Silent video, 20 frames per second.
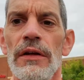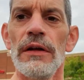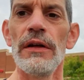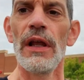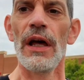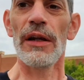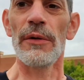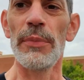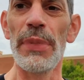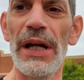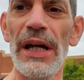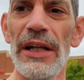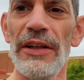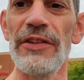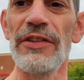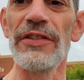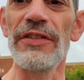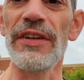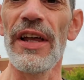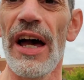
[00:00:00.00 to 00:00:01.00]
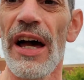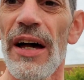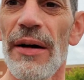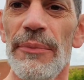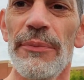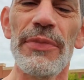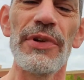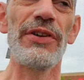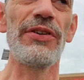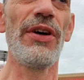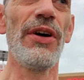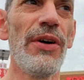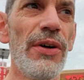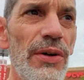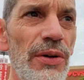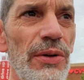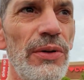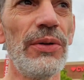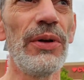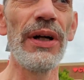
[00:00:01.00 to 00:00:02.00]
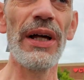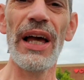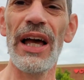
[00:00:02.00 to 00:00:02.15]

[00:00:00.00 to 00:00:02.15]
Not a bad stop. So,